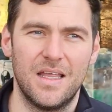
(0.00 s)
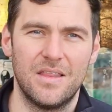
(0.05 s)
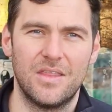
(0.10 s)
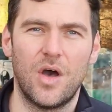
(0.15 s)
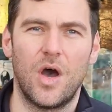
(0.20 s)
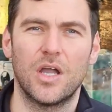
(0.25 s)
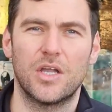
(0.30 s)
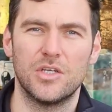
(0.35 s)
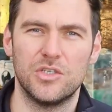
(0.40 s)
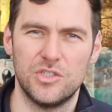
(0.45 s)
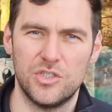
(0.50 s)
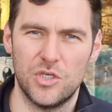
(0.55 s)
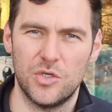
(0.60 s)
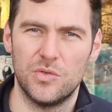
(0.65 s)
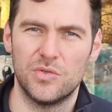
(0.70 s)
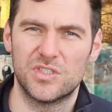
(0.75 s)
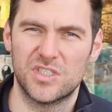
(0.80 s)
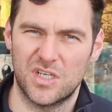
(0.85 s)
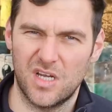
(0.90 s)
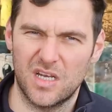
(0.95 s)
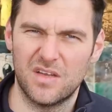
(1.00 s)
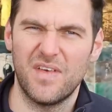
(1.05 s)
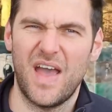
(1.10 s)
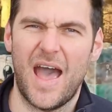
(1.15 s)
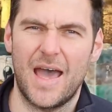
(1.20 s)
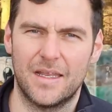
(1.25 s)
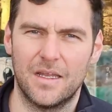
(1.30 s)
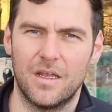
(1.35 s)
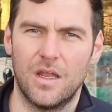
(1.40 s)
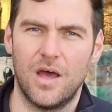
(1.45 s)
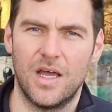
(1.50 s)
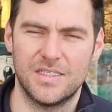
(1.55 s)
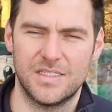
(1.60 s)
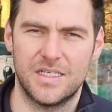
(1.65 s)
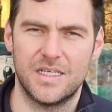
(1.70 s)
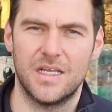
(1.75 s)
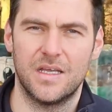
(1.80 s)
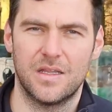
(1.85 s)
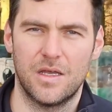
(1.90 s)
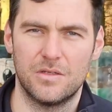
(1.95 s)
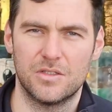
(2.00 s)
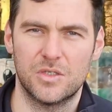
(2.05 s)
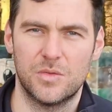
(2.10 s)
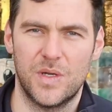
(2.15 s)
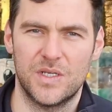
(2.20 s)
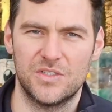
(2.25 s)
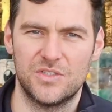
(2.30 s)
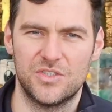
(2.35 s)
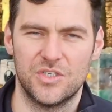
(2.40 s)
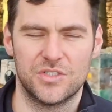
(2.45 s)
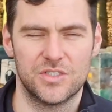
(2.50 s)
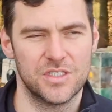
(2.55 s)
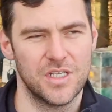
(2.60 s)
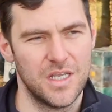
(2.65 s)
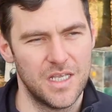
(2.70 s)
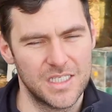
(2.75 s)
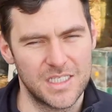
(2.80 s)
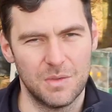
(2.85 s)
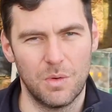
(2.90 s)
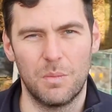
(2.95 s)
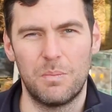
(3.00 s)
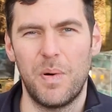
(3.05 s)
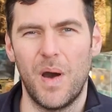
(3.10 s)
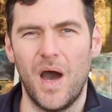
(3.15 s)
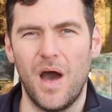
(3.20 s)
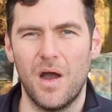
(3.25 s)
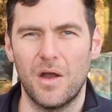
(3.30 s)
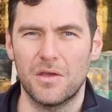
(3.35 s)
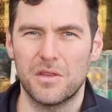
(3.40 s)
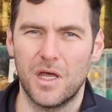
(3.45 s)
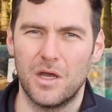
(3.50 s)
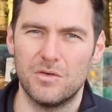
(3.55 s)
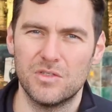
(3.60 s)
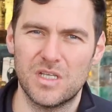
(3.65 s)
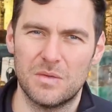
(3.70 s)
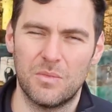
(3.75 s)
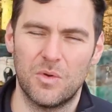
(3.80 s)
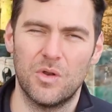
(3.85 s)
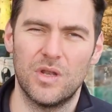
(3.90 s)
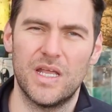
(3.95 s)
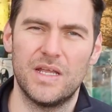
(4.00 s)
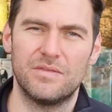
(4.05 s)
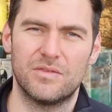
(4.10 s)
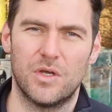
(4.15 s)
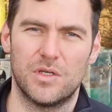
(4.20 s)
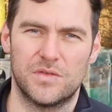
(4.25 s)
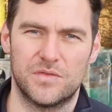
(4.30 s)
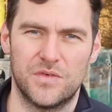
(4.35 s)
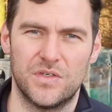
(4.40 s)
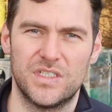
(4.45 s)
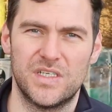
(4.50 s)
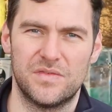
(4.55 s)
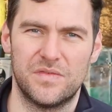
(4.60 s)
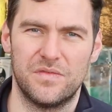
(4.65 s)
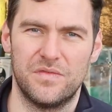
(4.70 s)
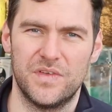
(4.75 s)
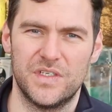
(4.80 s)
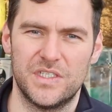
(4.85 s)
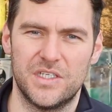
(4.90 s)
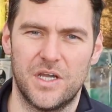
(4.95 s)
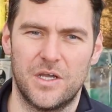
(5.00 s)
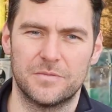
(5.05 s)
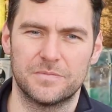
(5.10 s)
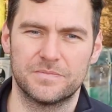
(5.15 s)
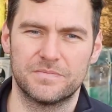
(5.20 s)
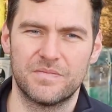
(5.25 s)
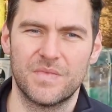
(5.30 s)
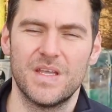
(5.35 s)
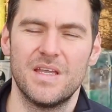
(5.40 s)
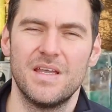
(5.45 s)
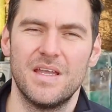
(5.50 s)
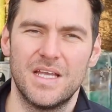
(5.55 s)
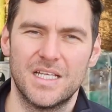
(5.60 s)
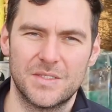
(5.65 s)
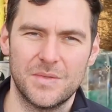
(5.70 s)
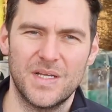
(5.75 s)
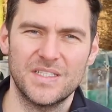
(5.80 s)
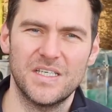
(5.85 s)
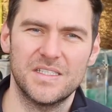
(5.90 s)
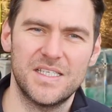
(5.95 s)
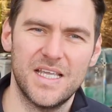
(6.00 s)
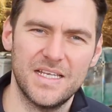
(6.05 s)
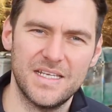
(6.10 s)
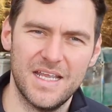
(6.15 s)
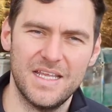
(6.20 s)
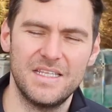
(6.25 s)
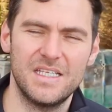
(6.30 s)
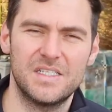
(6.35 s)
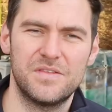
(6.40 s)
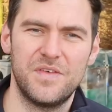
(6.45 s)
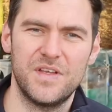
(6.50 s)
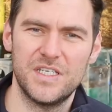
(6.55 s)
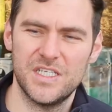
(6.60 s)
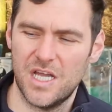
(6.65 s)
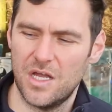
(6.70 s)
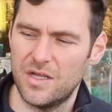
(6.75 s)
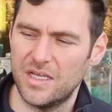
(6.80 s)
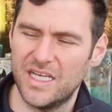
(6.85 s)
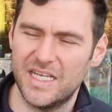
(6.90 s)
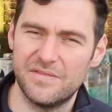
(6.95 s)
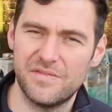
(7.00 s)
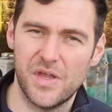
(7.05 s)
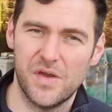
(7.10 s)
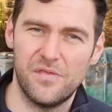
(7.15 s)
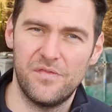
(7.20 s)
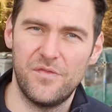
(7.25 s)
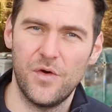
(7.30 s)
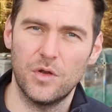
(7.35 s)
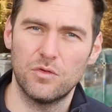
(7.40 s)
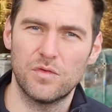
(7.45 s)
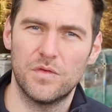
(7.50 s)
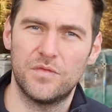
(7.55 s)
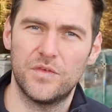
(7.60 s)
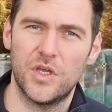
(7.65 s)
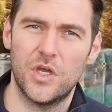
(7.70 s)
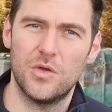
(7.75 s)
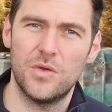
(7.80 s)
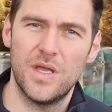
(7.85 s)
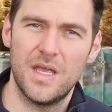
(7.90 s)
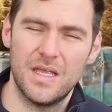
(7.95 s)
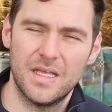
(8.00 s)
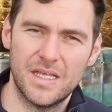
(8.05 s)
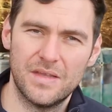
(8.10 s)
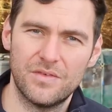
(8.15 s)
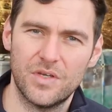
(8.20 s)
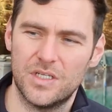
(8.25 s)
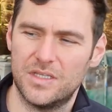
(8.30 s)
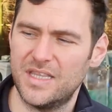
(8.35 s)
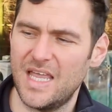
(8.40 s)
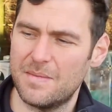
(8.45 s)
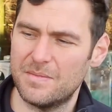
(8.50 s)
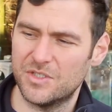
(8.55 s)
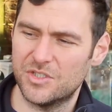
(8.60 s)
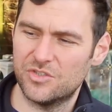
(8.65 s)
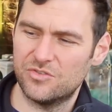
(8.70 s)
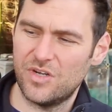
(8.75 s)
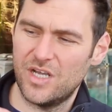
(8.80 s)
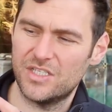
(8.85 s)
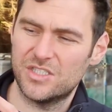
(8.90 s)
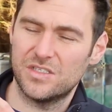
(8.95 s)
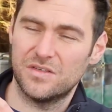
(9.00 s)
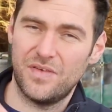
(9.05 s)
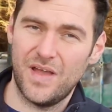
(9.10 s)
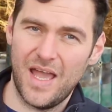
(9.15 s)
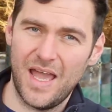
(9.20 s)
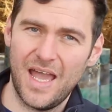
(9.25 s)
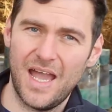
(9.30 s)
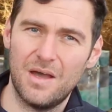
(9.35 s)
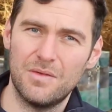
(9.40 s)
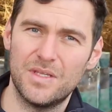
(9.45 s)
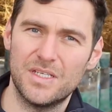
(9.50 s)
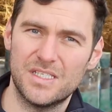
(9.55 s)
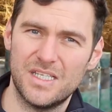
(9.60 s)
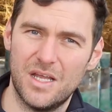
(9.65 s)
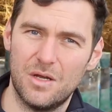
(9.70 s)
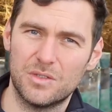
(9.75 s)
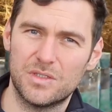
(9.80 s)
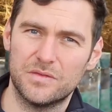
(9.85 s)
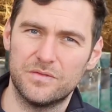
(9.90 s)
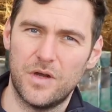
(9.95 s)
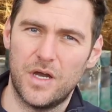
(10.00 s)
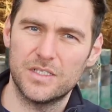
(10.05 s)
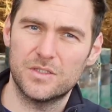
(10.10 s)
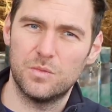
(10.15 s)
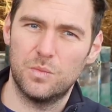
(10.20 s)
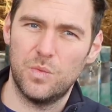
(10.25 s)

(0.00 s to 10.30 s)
that I could use to kind of analyze any of those questions. So we'll park those and we'll leave those for a different video. So as I said, in this video, I'm going to give you a full review, give you a demonstration of how this little device